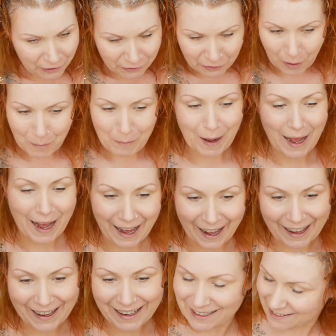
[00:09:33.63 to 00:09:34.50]
from
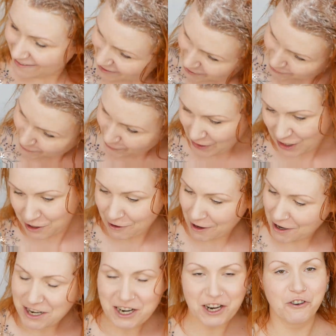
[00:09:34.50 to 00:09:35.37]
behind and you see
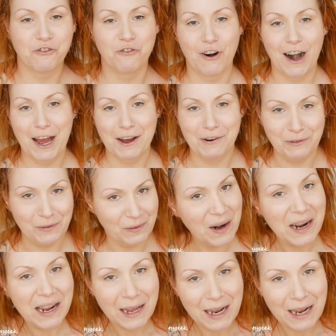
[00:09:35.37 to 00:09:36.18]
around your crown